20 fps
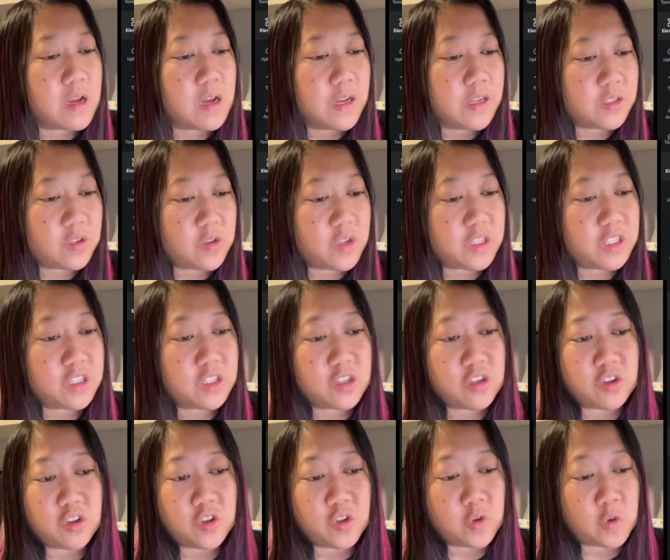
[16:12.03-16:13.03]
So this is going
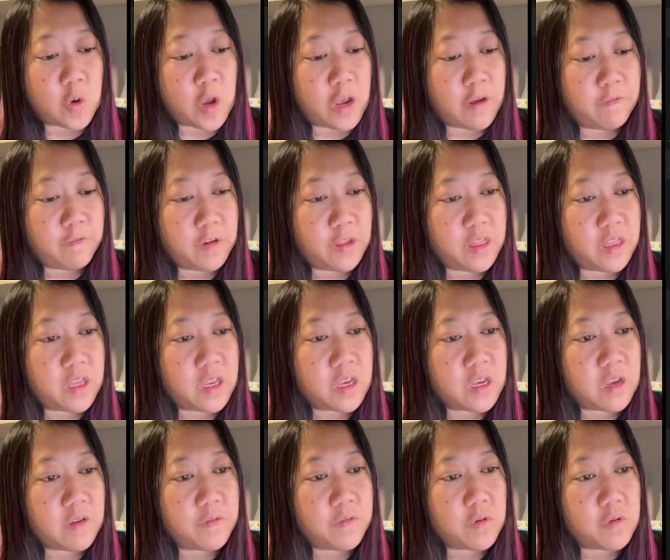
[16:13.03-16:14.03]
to show you everything.
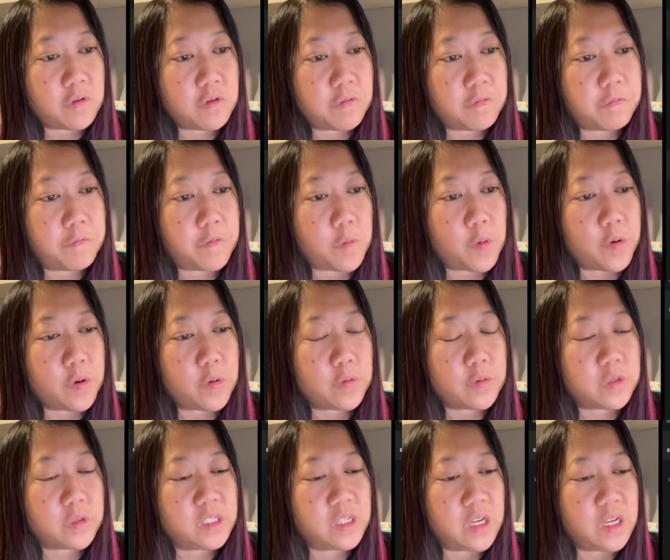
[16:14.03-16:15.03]
If you go to
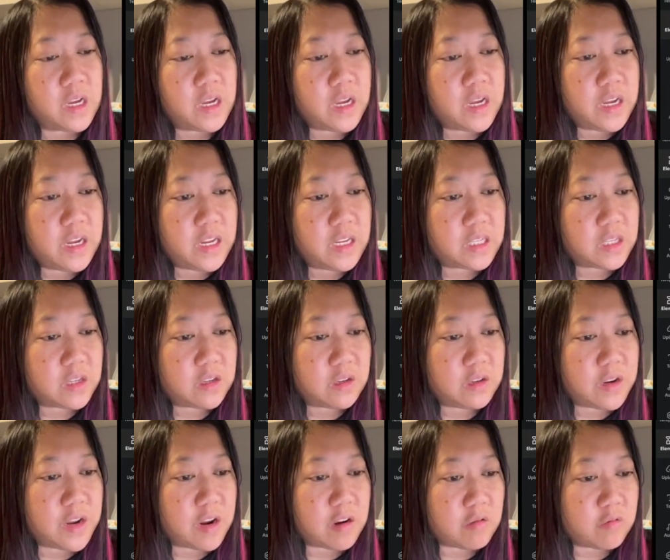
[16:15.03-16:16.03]
photos, it's going to
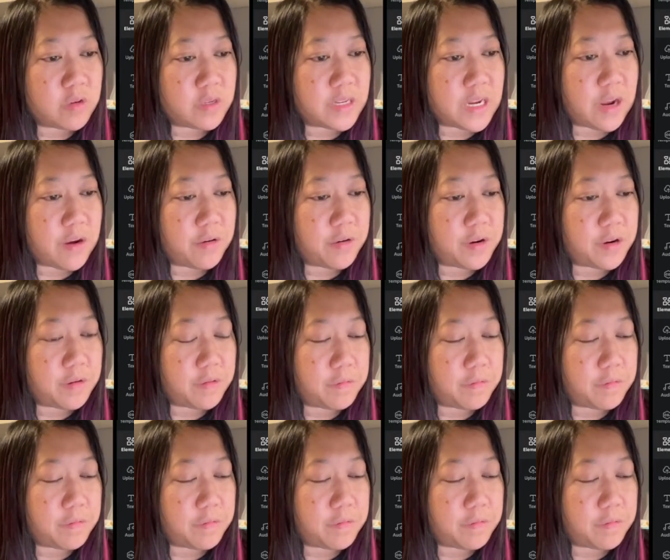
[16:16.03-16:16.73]
narrow it down to